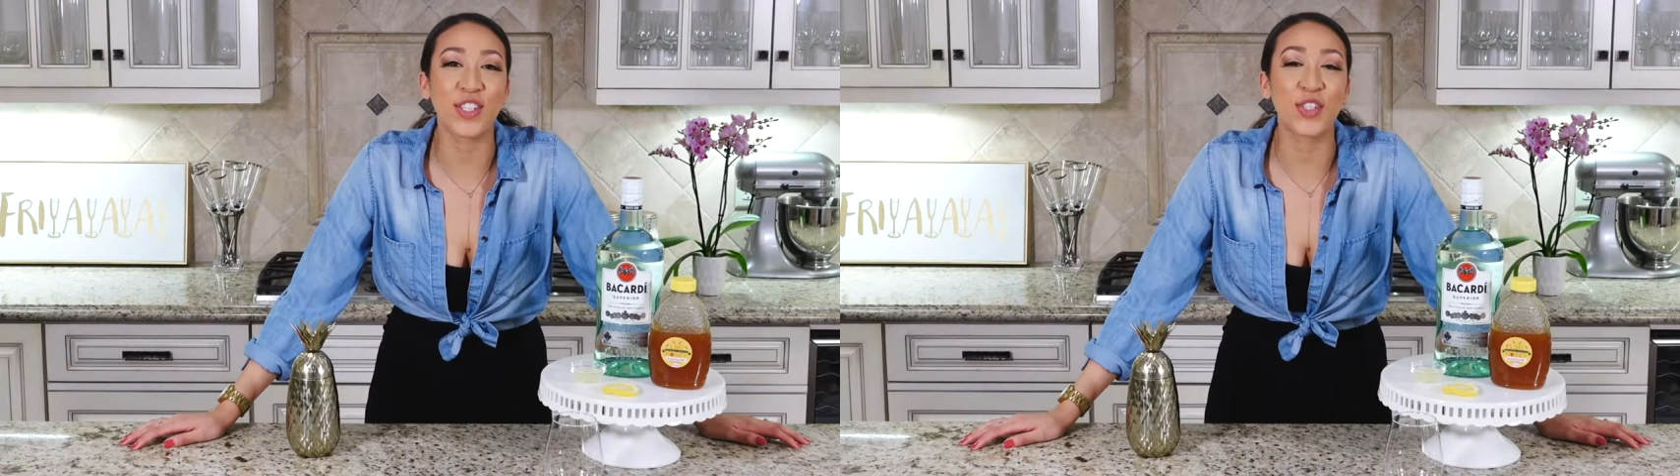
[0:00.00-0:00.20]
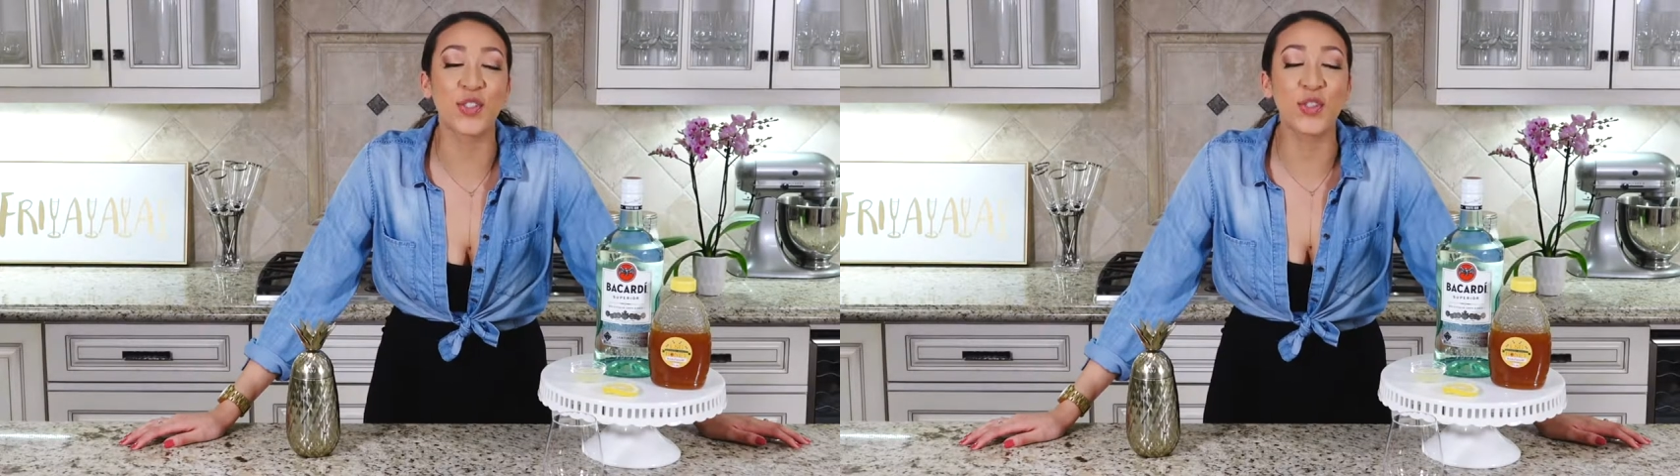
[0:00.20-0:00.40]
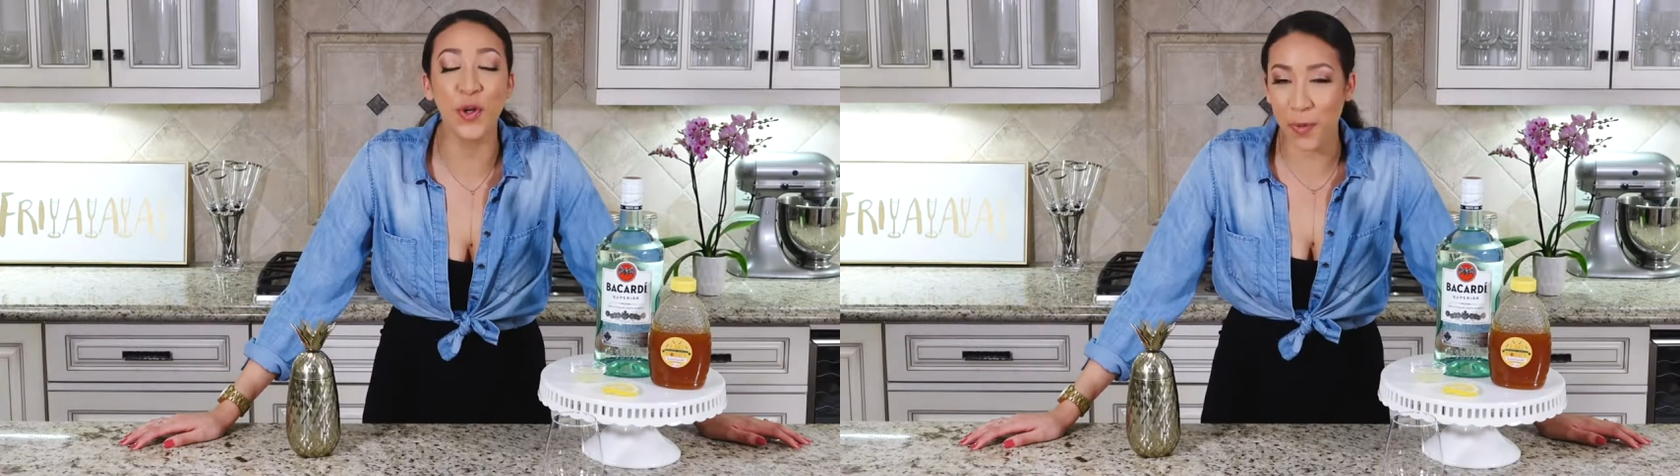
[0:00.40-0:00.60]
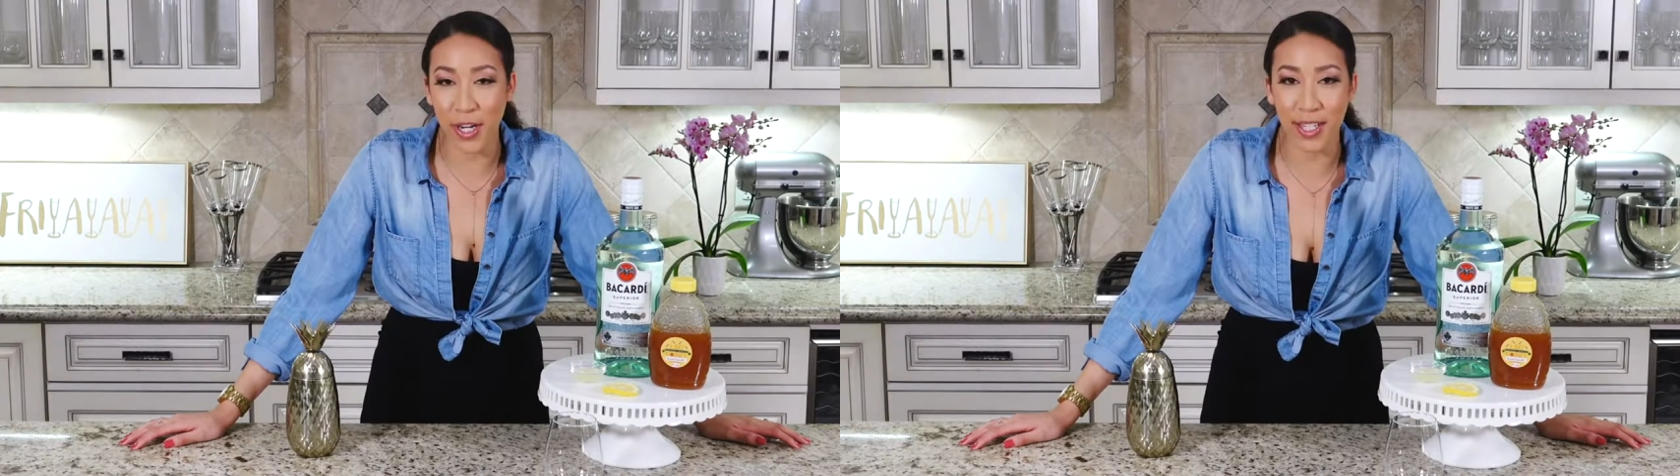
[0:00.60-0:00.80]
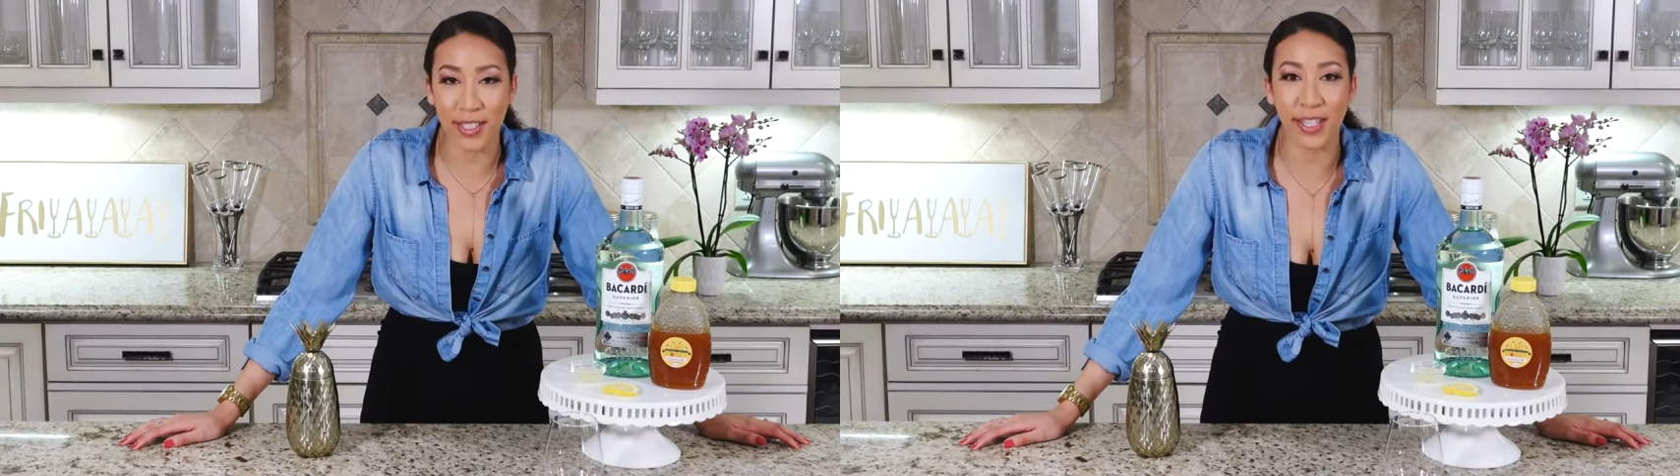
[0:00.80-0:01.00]
super
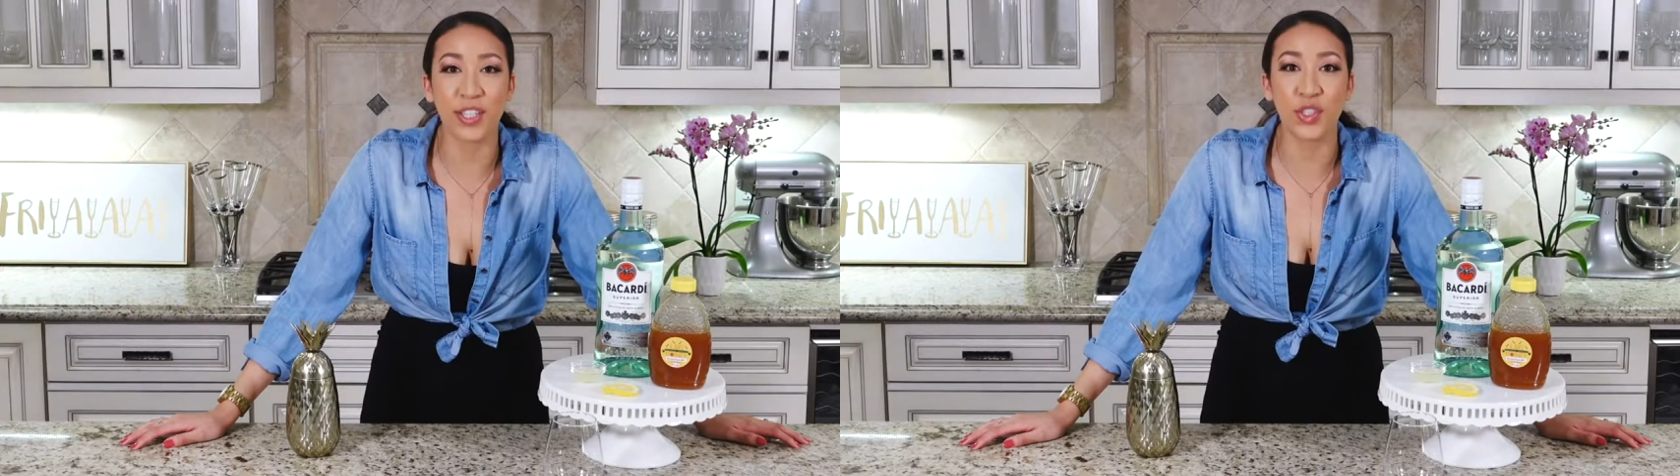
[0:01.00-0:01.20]
easy,